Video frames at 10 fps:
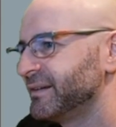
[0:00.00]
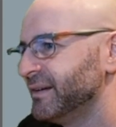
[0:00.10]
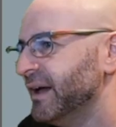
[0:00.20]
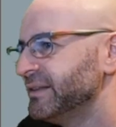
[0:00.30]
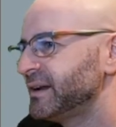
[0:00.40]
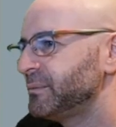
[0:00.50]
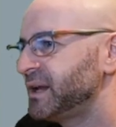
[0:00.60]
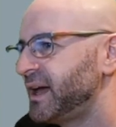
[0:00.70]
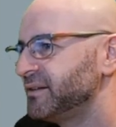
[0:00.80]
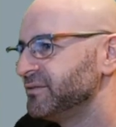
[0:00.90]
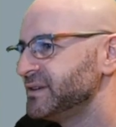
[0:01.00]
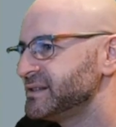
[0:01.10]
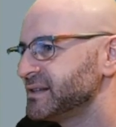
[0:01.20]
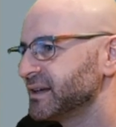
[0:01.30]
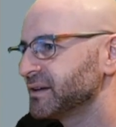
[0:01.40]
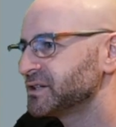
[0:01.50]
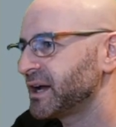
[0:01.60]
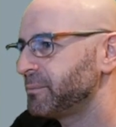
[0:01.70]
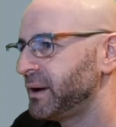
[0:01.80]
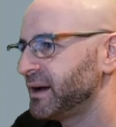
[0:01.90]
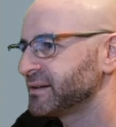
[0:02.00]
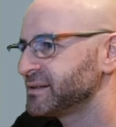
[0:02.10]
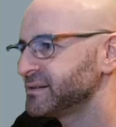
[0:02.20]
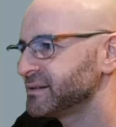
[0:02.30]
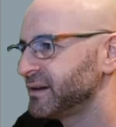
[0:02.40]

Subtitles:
And then I'm going to add a VSync checkbox.